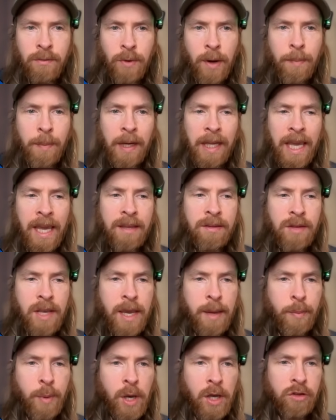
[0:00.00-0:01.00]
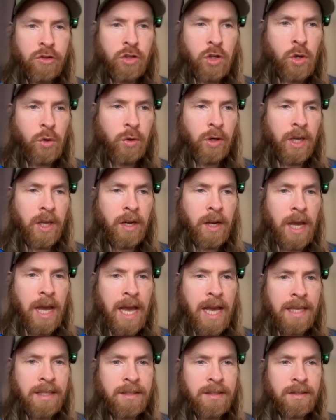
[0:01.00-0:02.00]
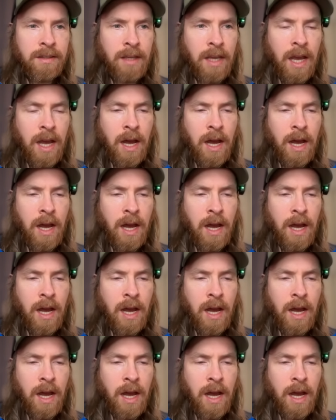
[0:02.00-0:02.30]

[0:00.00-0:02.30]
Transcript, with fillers: Replicate A P I token as